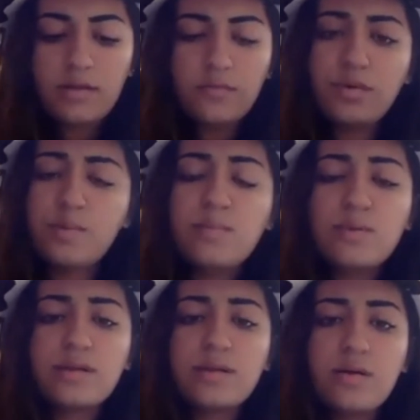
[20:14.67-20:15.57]
for people
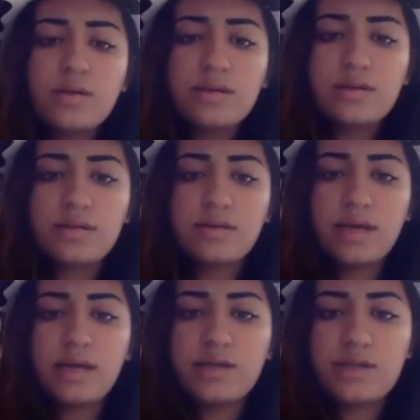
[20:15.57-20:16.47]
to go to those
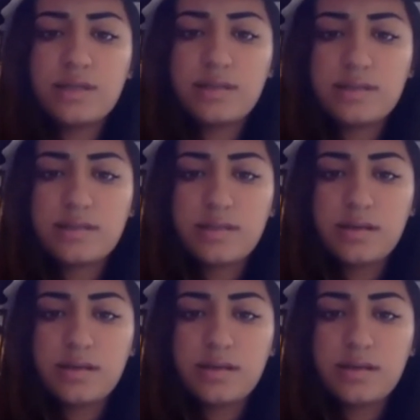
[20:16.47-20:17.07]
locations